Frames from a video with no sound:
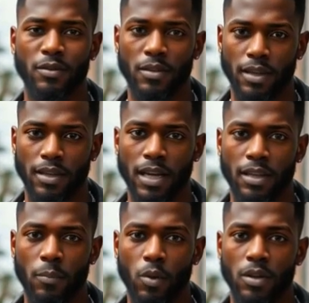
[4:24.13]
It's not
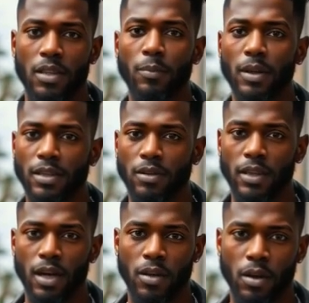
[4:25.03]
the most expensive
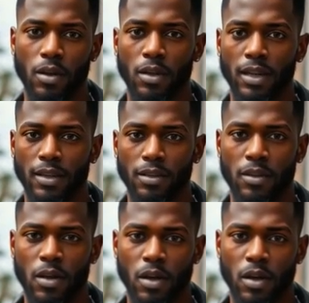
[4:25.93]
gun on the list,